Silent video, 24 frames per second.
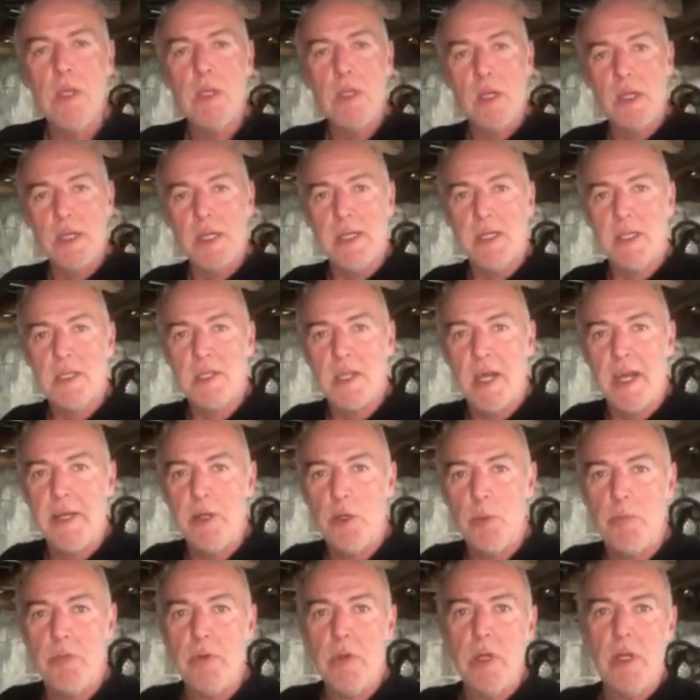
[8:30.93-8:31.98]
you'll need to
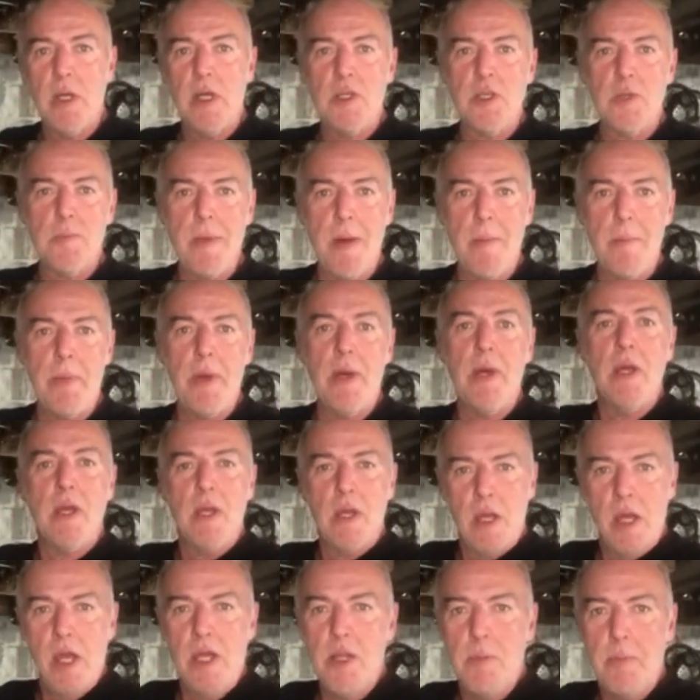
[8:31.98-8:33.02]
sign up as a member
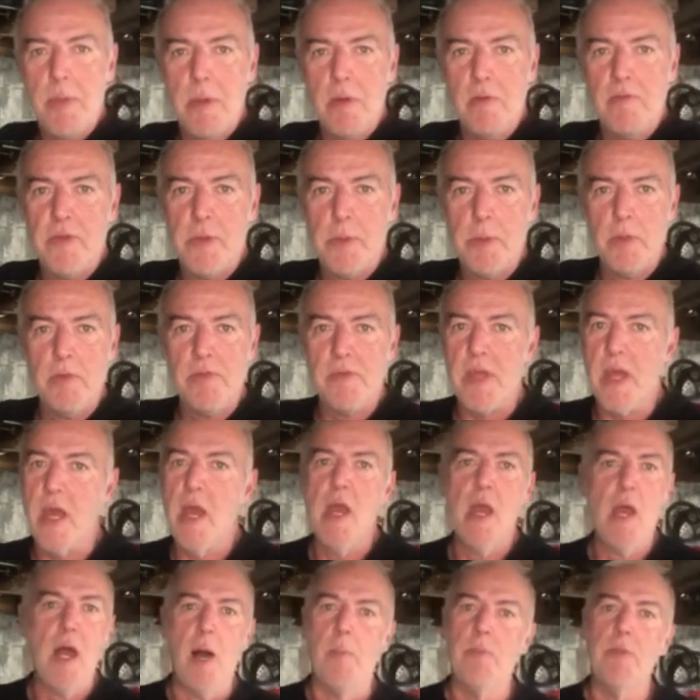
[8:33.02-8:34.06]
and you'll be able to view it over there.
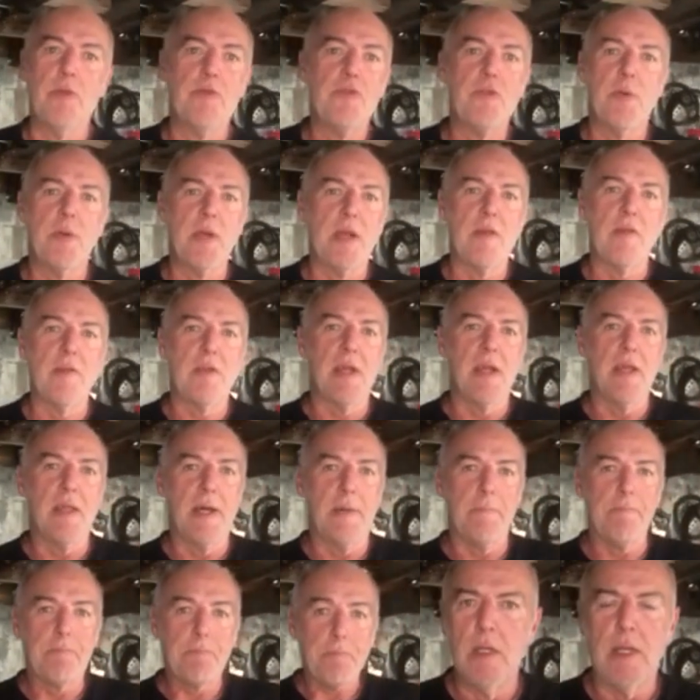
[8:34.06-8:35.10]
I'm not doing anything like
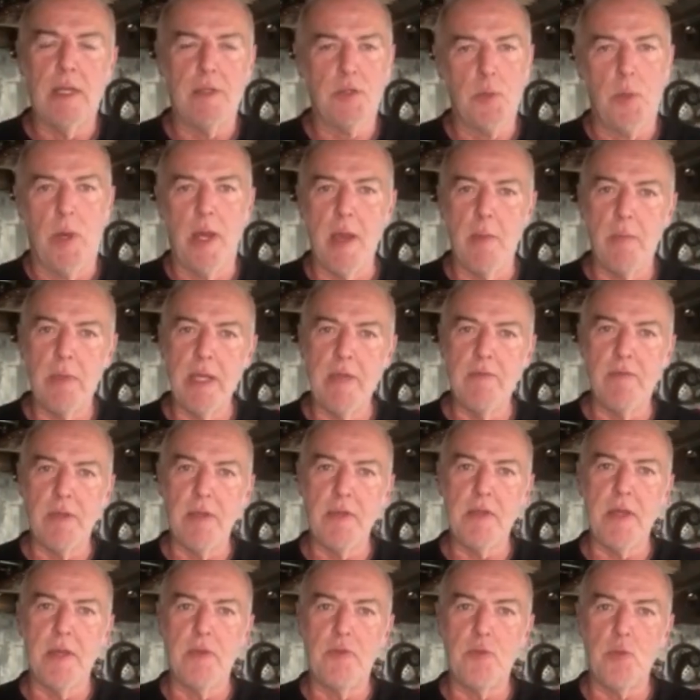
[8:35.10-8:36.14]
that. That's why I'm leaving
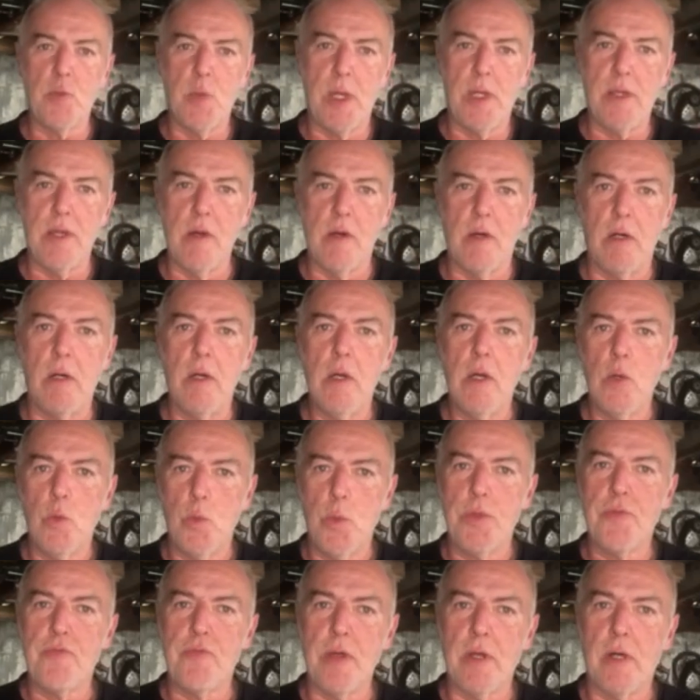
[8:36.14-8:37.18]
things the way they are
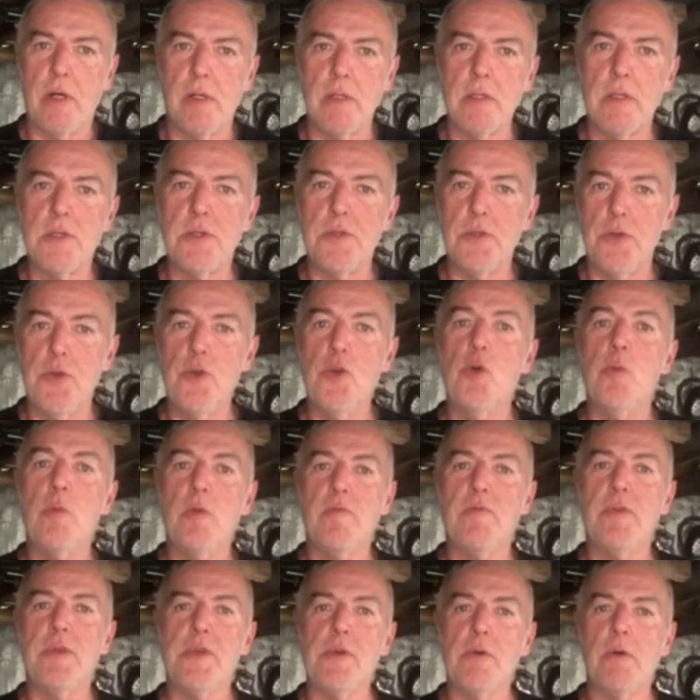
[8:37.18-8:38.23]
with regards to the
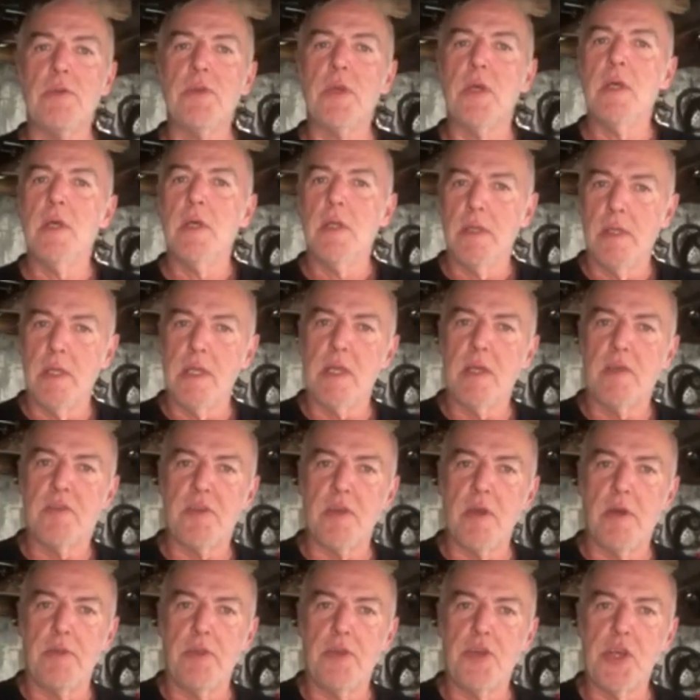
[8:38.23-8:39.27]
normal videos that you
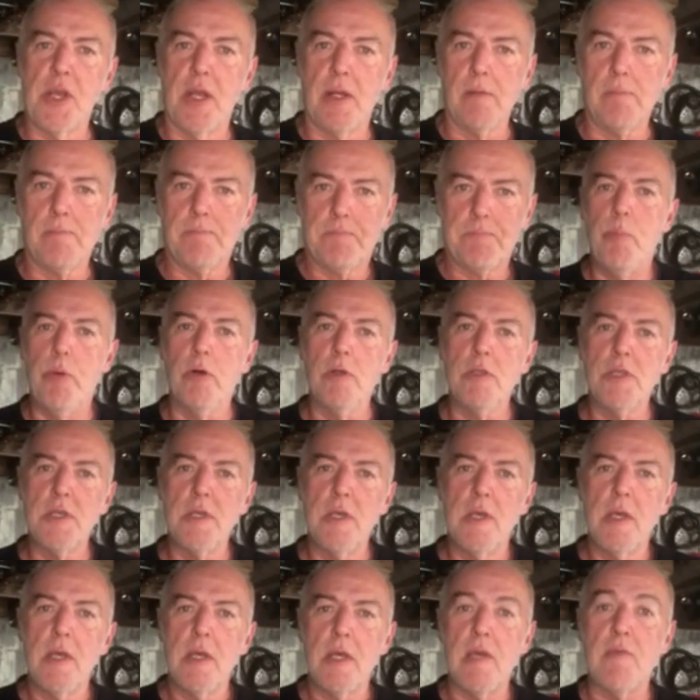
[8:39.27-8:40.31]
see on the channel. But
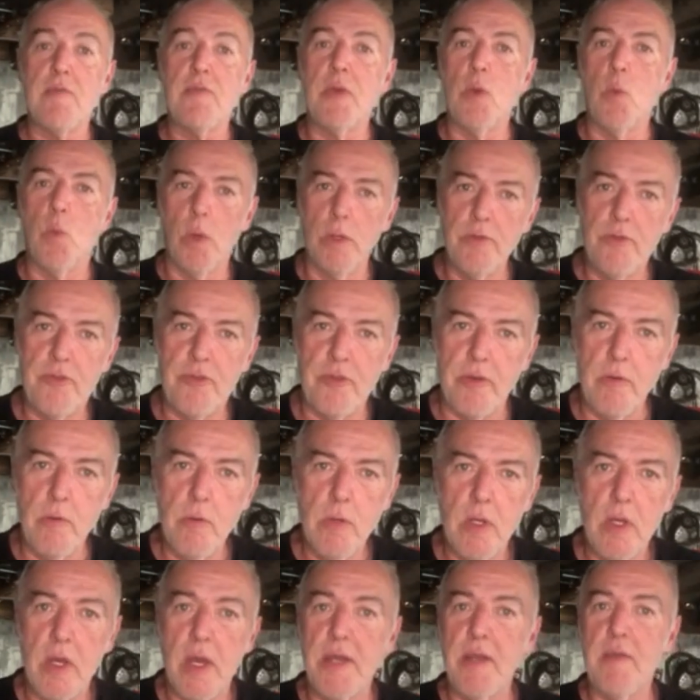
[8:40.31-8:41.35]
if you want to,
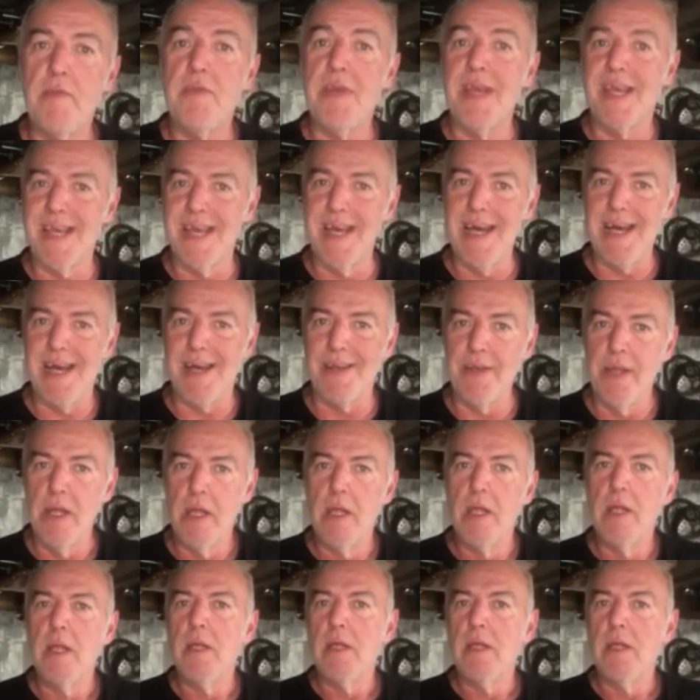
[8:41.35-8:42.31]
and if you can,